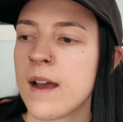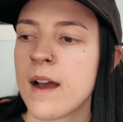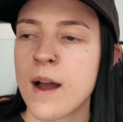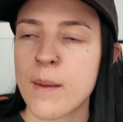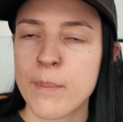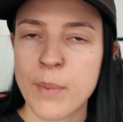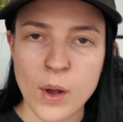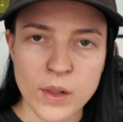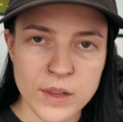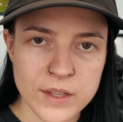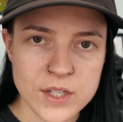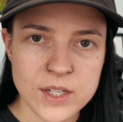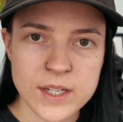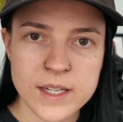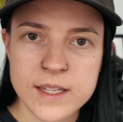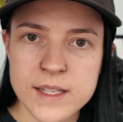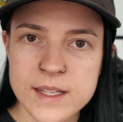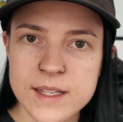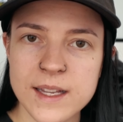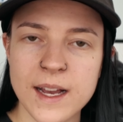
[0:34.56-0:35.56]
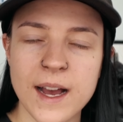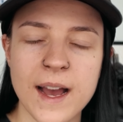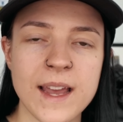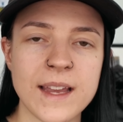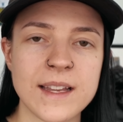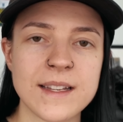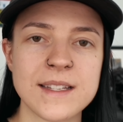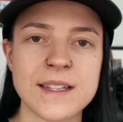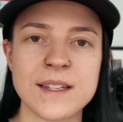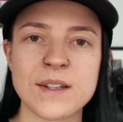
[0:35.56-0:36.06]
apologies,
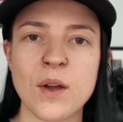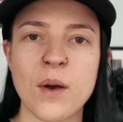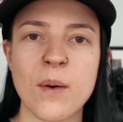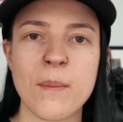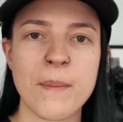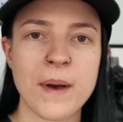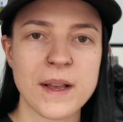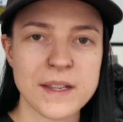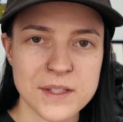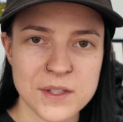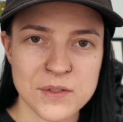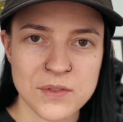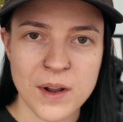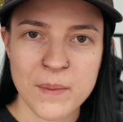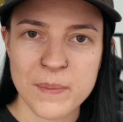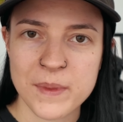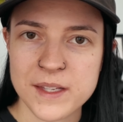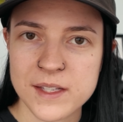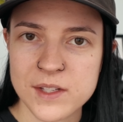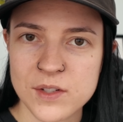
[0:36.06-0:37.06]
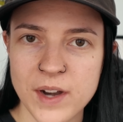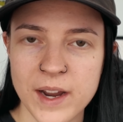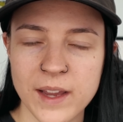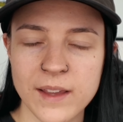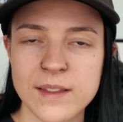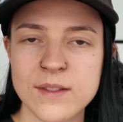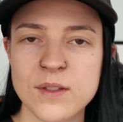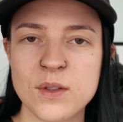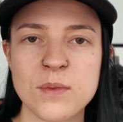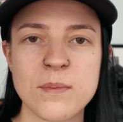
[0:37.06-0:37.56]
I did not muster up the
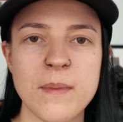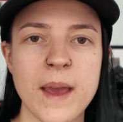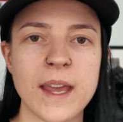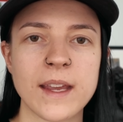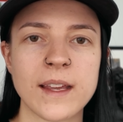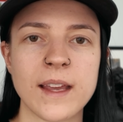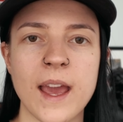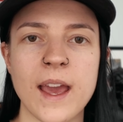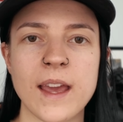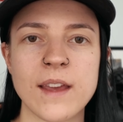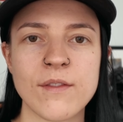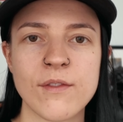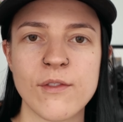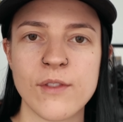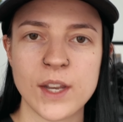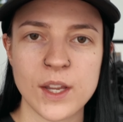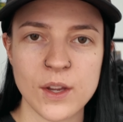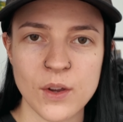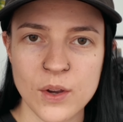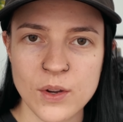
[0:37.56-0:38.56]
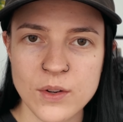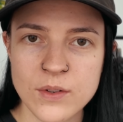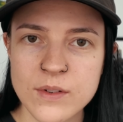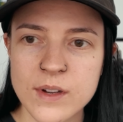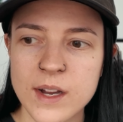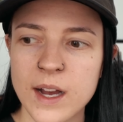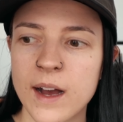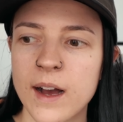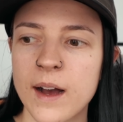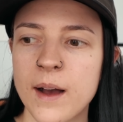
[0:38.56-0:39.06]
strength to make a video,
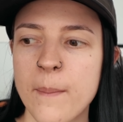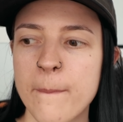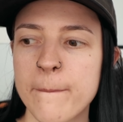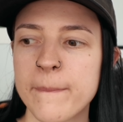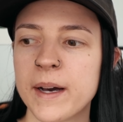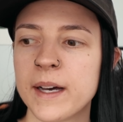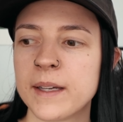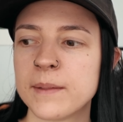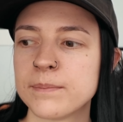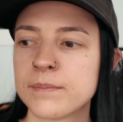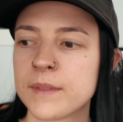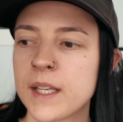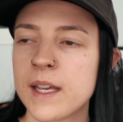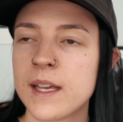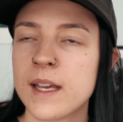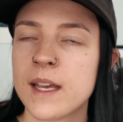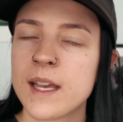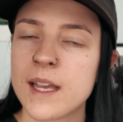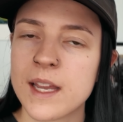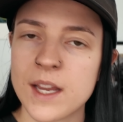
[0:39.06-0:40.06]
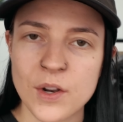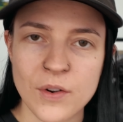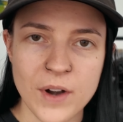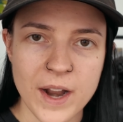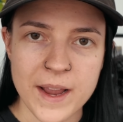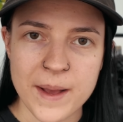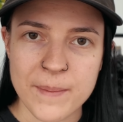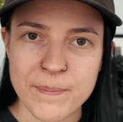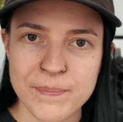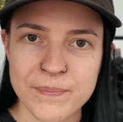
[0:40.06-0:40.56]
but here
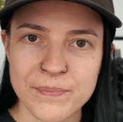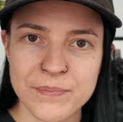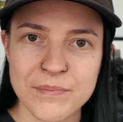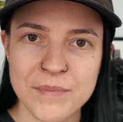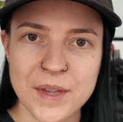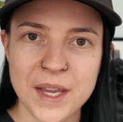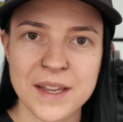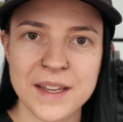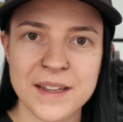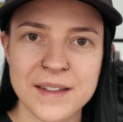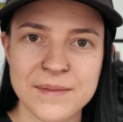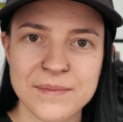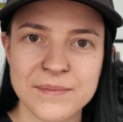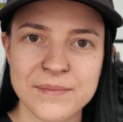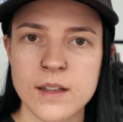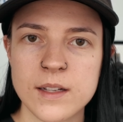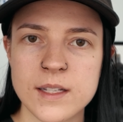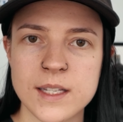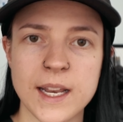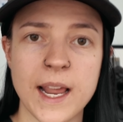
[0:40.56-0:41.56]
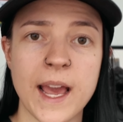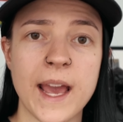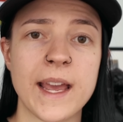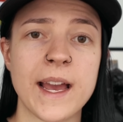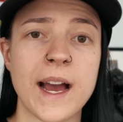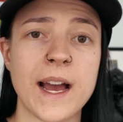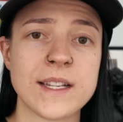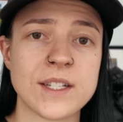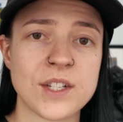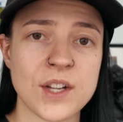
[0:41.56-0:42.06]
I am.
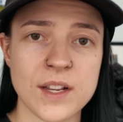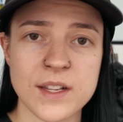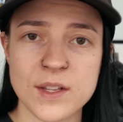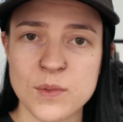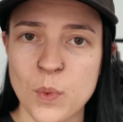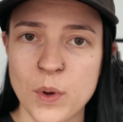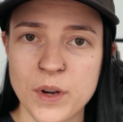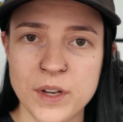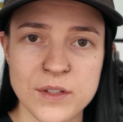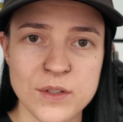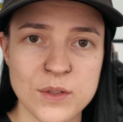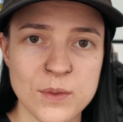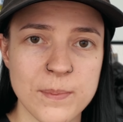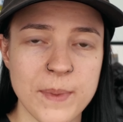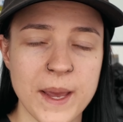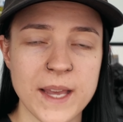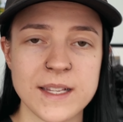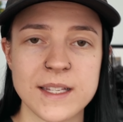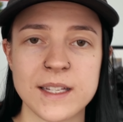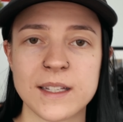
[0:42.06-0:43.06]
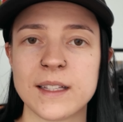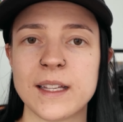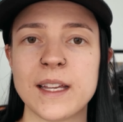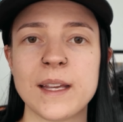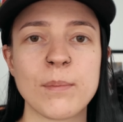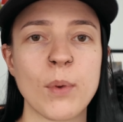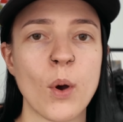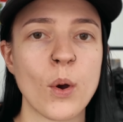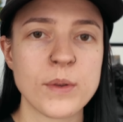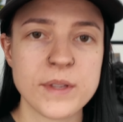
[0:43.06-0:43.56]
Today I just wanted to
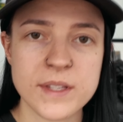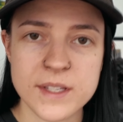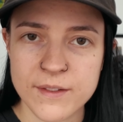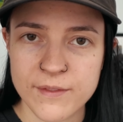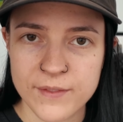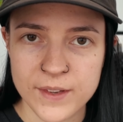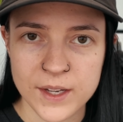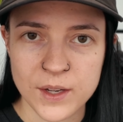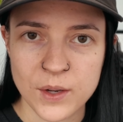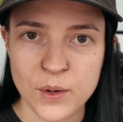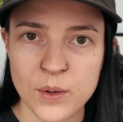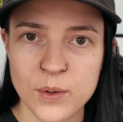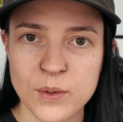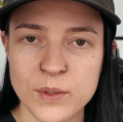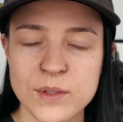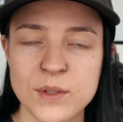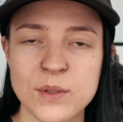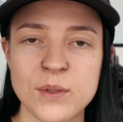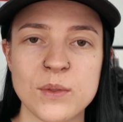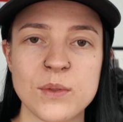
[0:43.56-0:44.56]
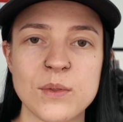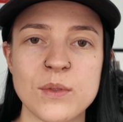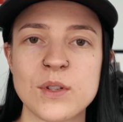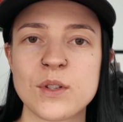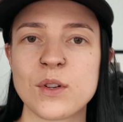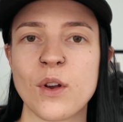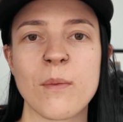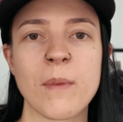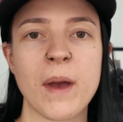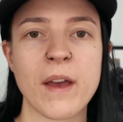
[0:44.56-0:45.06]
basically post a video to
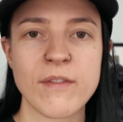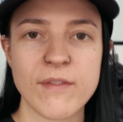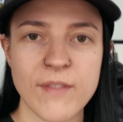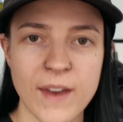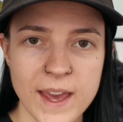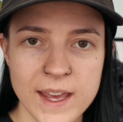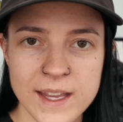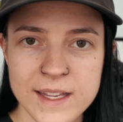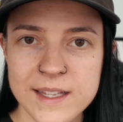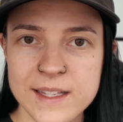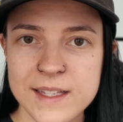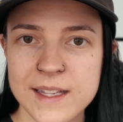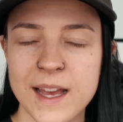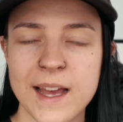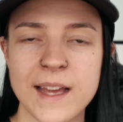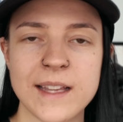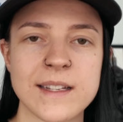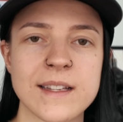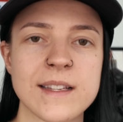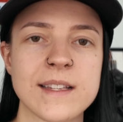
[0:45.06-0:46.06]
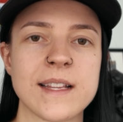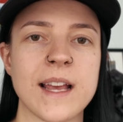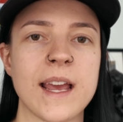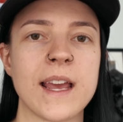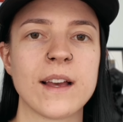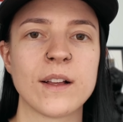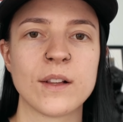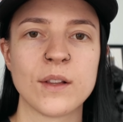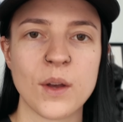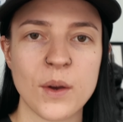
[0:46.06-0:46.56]
show my face and
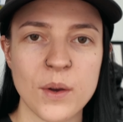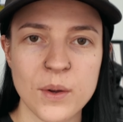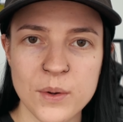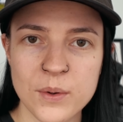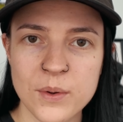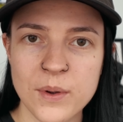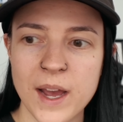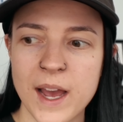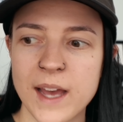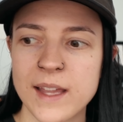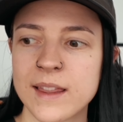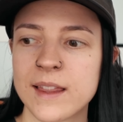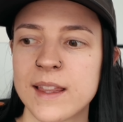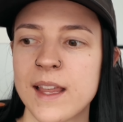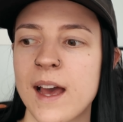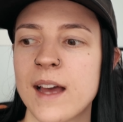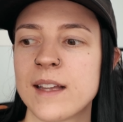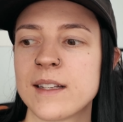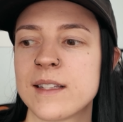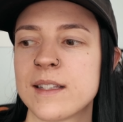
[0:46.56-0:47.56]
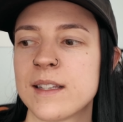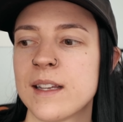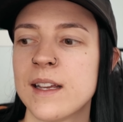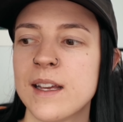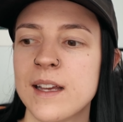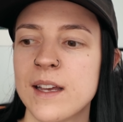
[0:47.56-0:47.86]
say hello, and that,